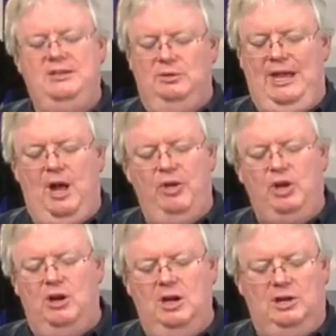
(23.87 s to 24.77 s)
So now all the
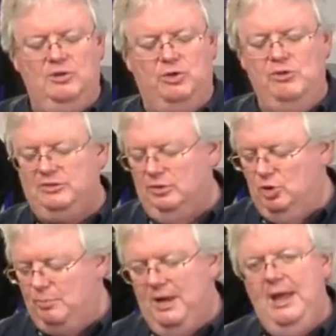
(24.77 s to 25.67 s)
current goes through this
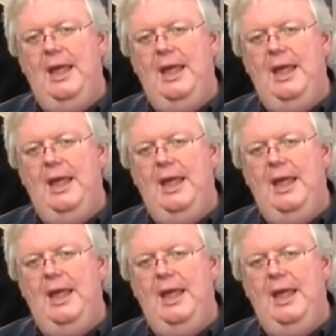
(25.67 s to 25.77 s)
loop.